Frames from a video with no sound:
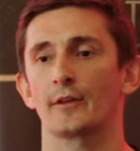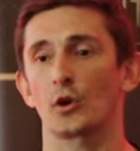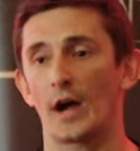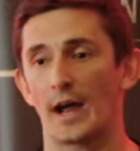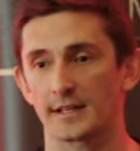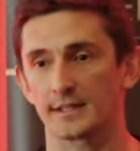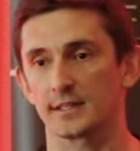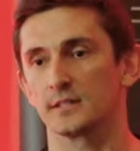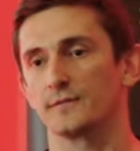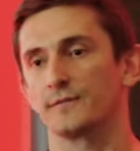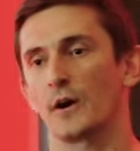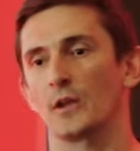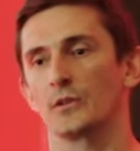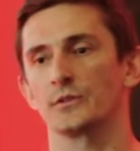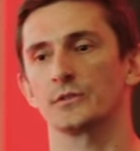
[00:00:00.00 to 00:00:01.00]
they got access to
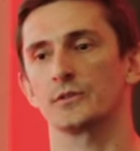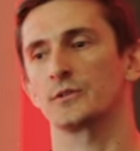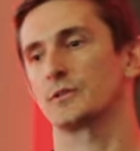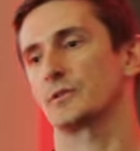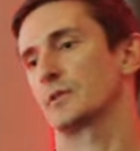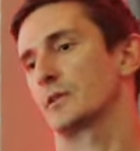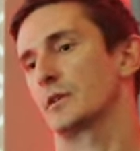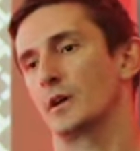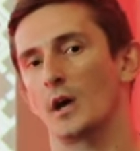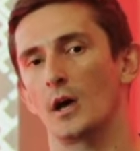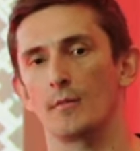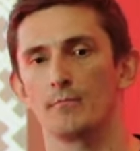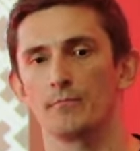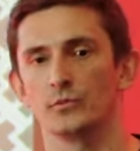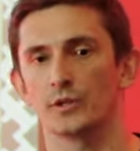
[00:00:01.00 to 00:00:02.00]
funds?
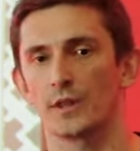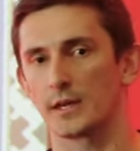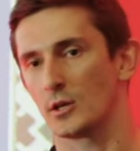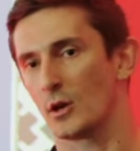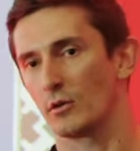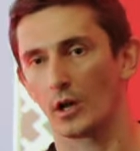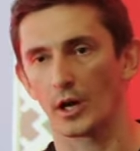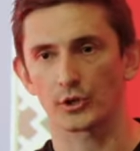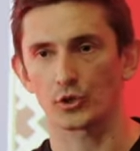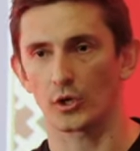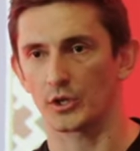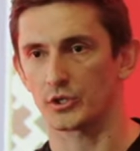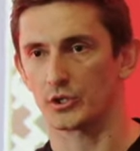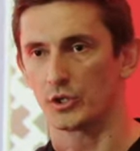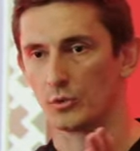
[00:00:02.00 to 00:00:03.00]
Do they know, like,
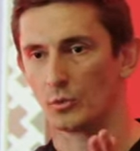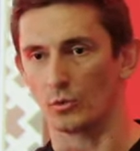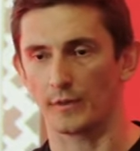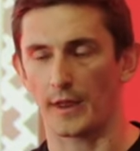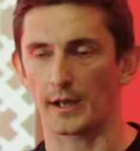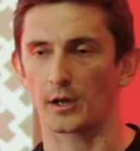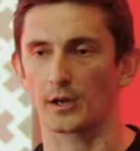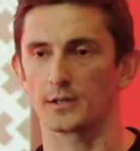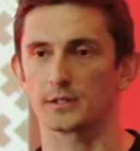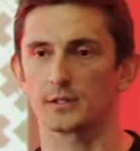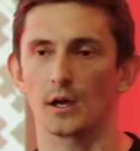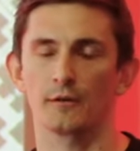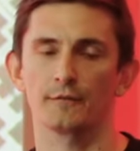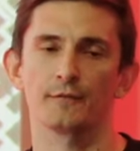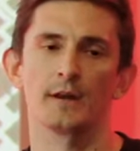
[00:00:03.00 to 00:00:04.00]
trust you? All of that kind of
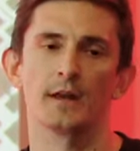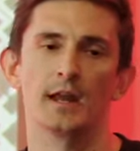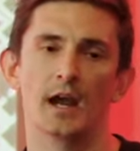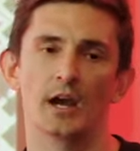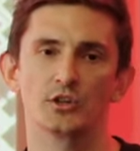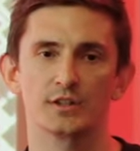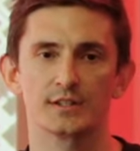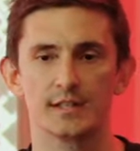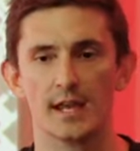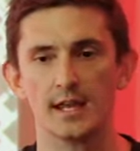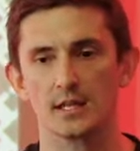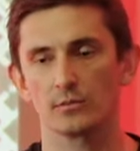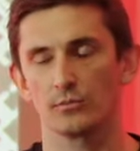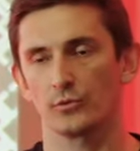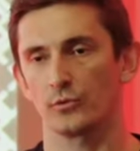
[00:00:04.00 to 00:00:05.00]
stuff. And just
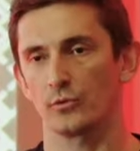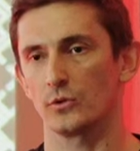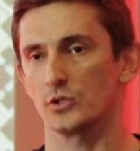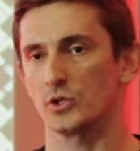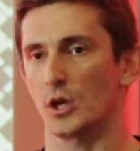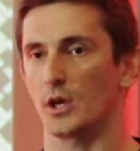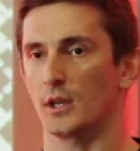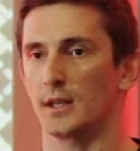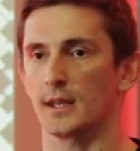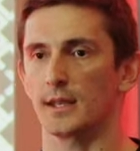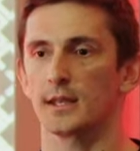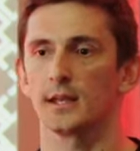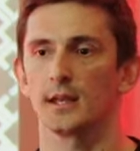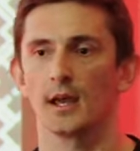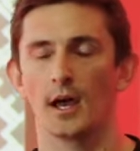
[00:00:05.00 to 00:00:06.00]
take them through the
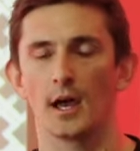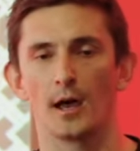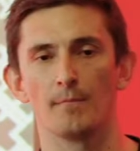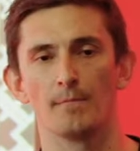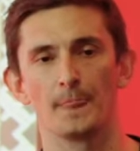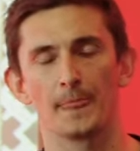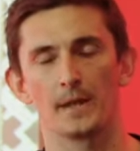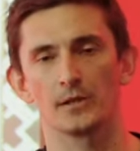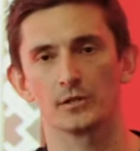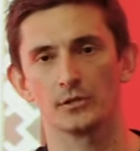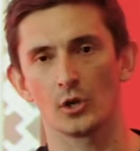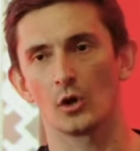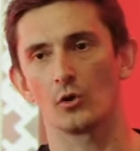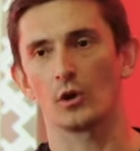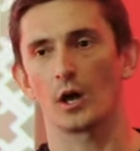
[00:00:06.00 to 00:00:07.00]
journey.
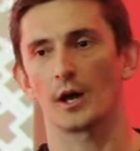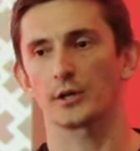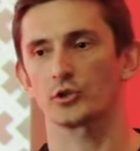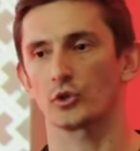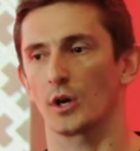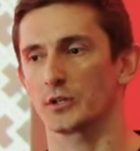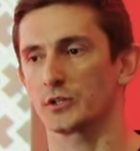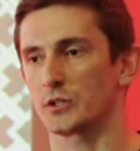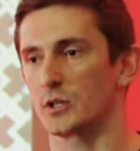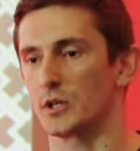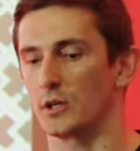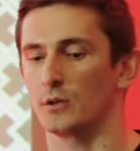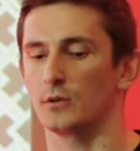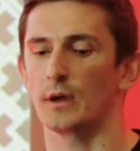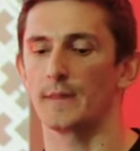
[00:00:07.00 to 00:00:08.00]
Know, like, trust
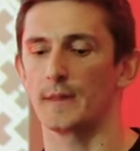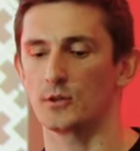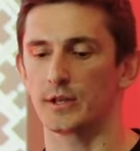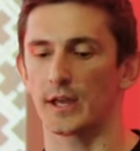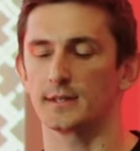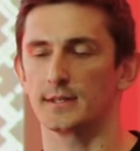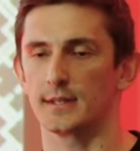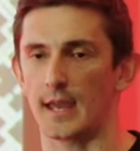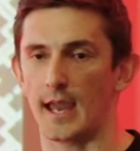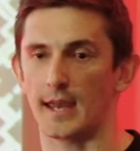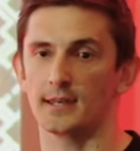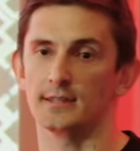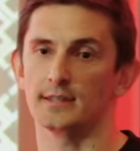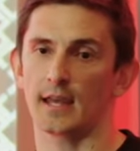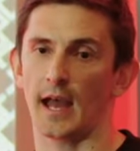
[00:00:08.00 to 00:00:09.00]
you, and then you get to the
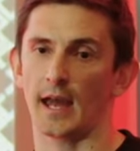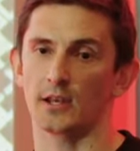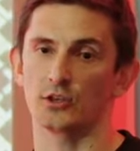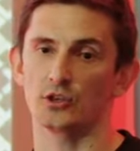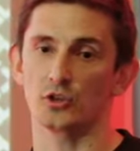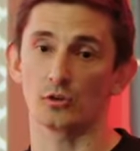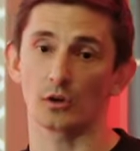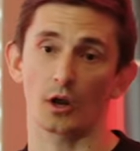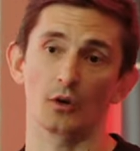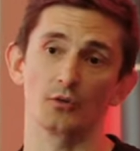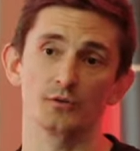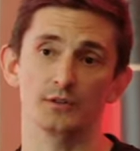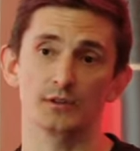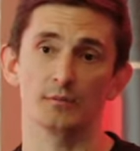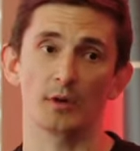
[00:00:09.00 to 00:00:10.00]
end and you
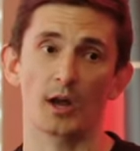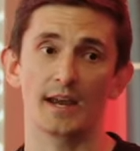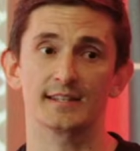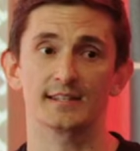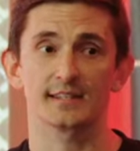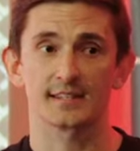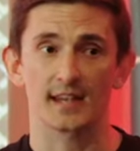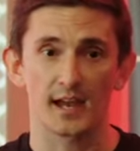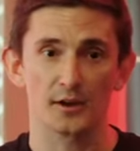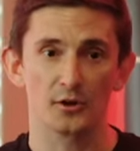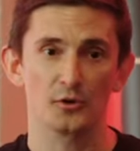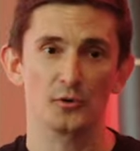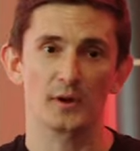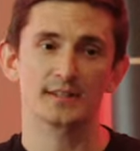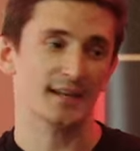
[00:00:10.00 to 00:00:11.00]
close them. Like, it's a
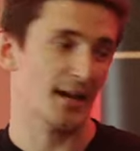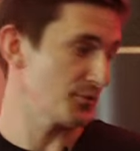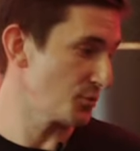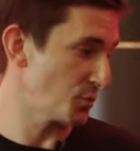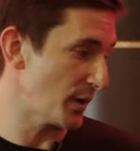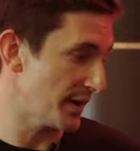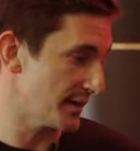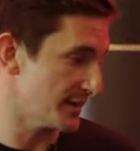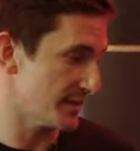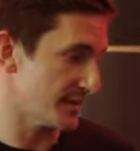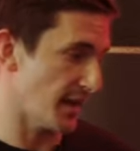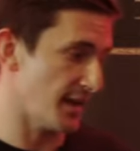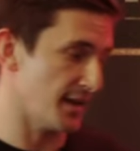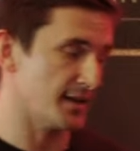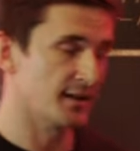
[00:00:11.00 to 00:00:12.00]
sale. It sounds weird to
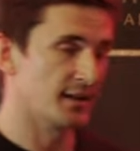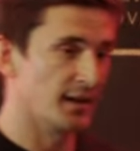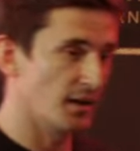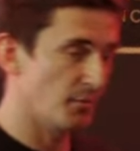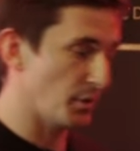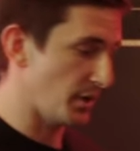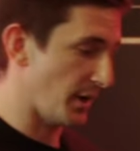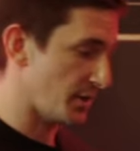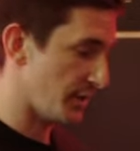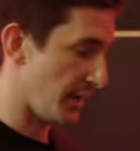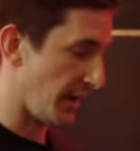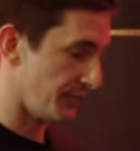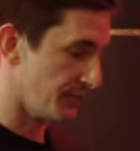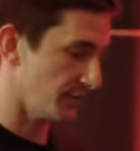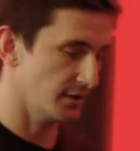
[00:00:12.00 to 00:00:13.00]
say, but you actually
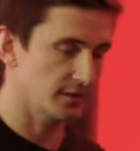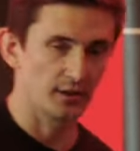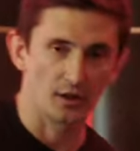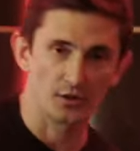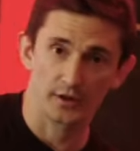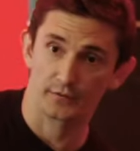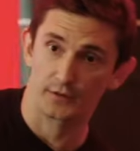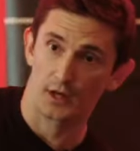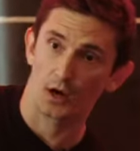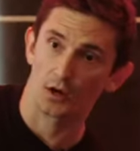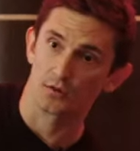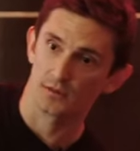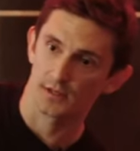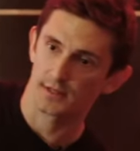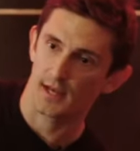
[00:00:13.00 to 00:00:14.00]
have to, you know, you have to
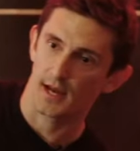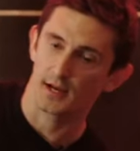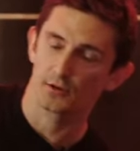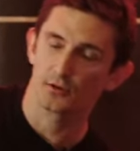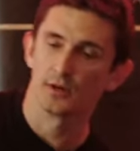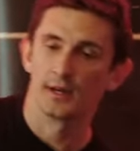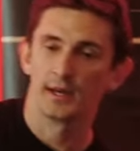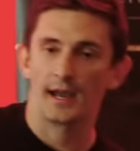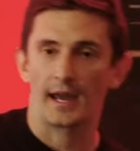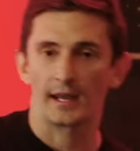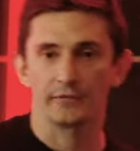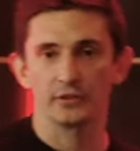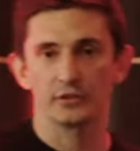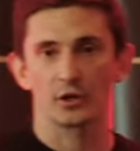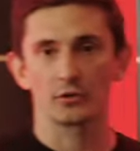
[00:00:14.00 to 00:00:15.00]
close a sale. And
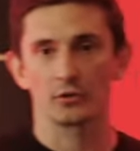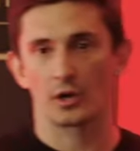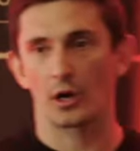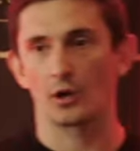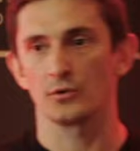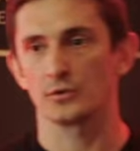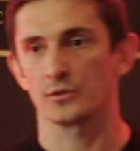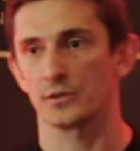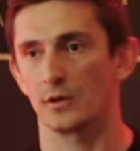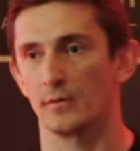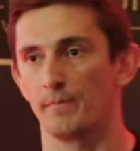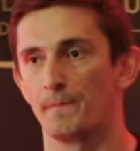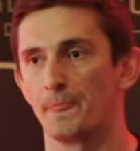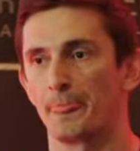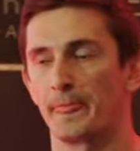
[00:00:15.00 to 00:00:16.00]
if you don't close them,